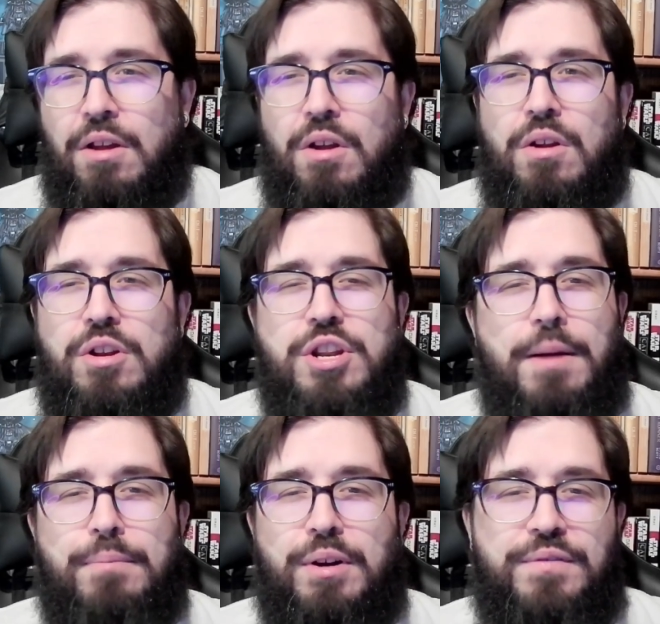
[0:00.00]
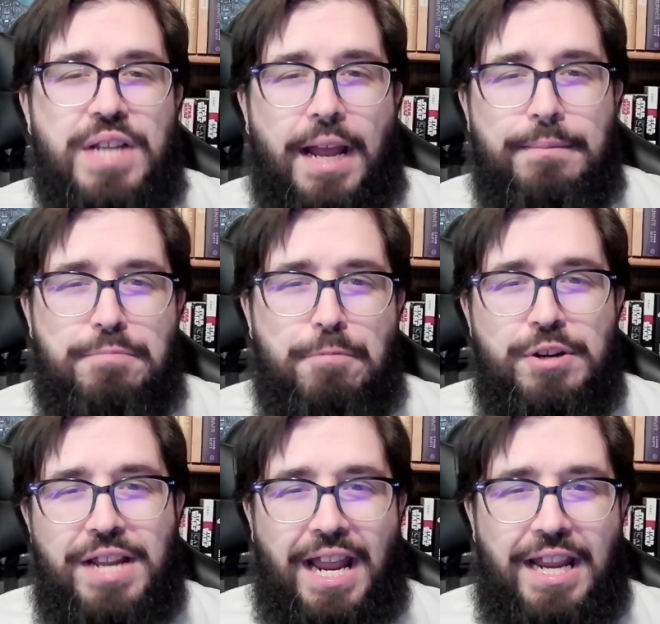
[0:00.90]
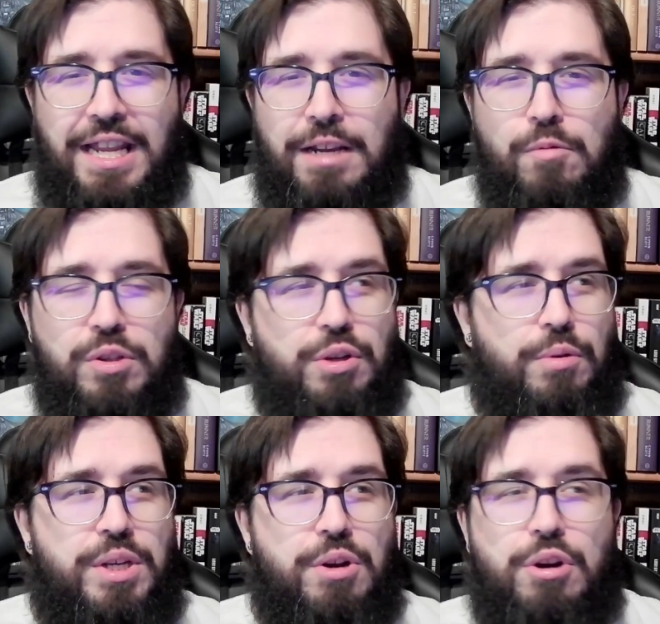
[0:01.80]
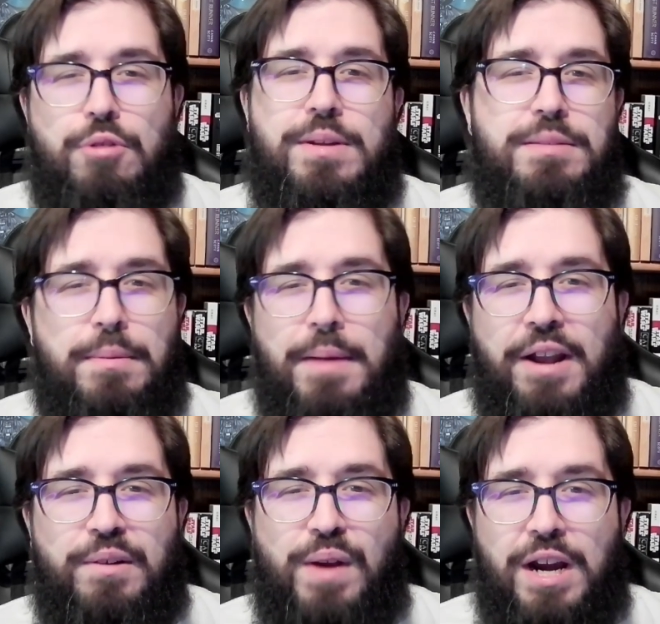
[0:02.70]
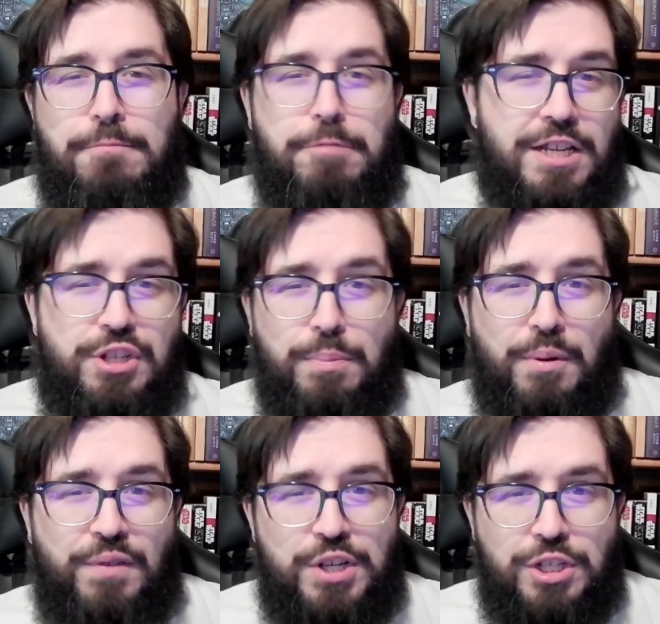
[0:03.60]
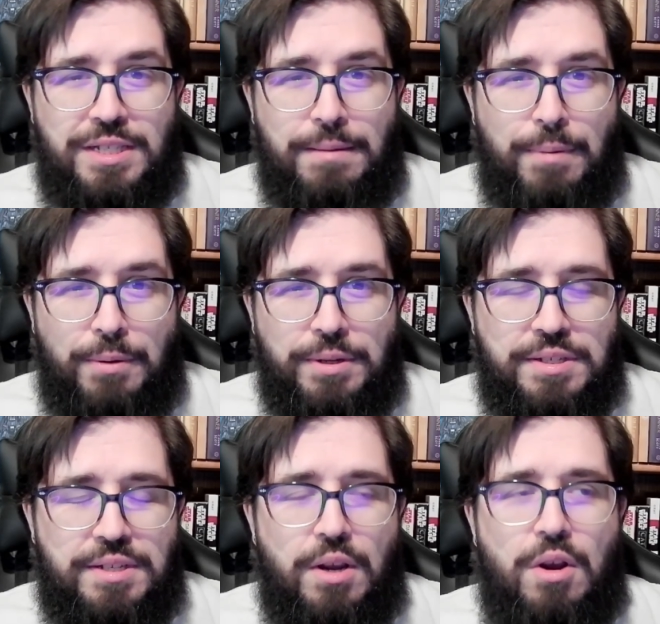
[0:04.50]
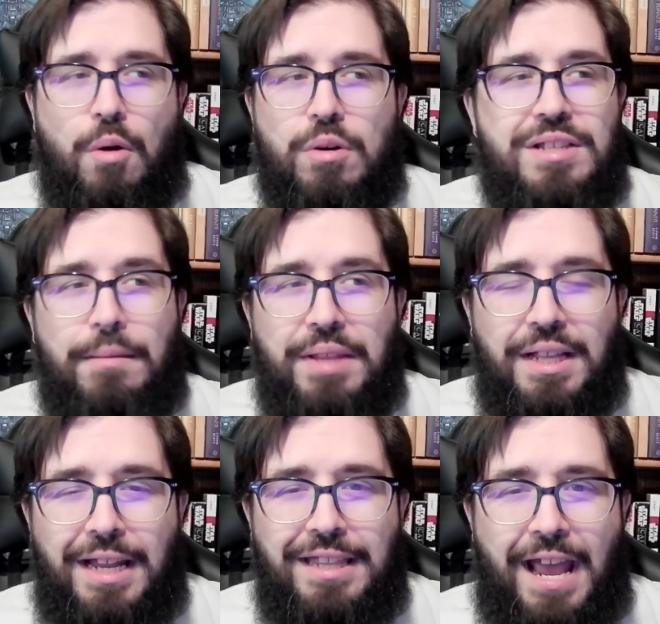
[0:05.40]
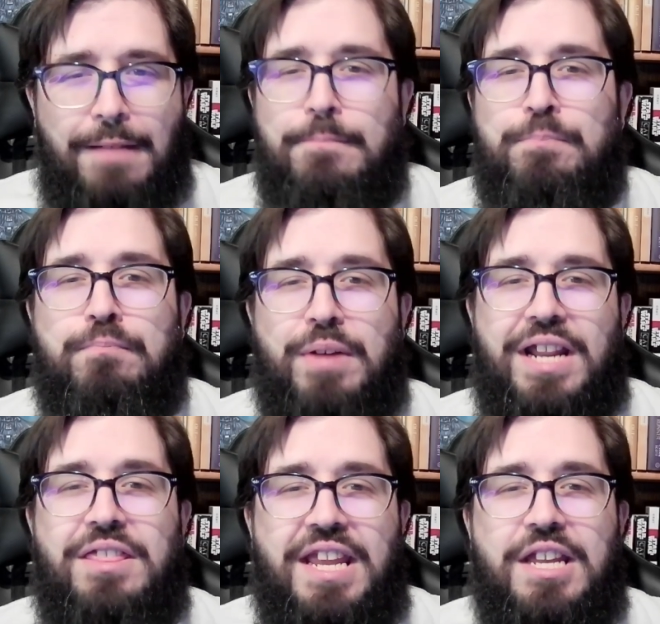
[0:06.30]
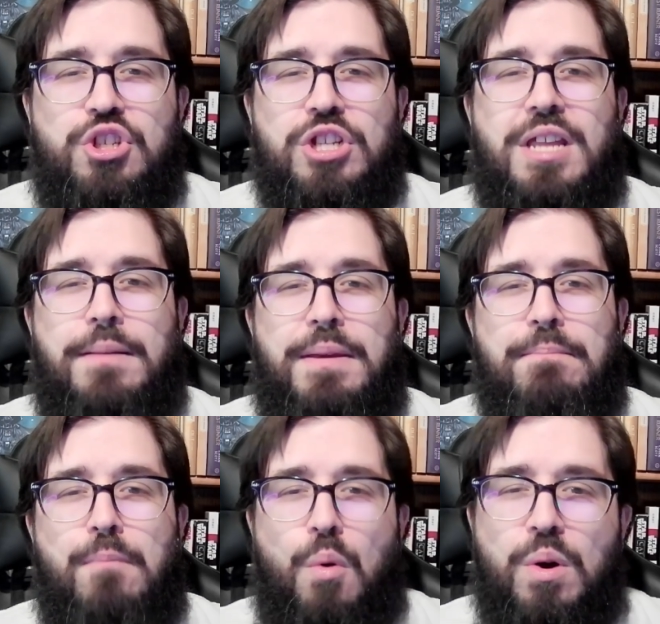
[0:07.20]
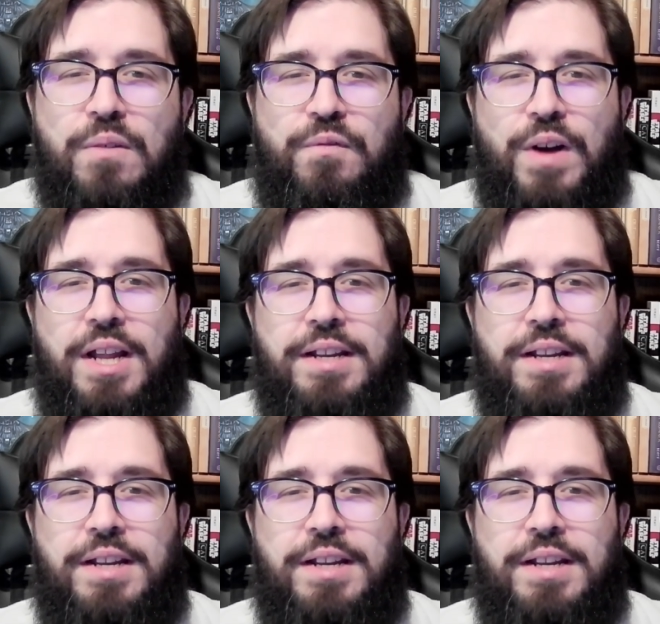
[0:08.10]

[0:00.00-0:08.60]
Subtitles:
number of times per day equal to your charisma modifier plus your proficiency bonus, or something like that. But I think it's just going to be more fun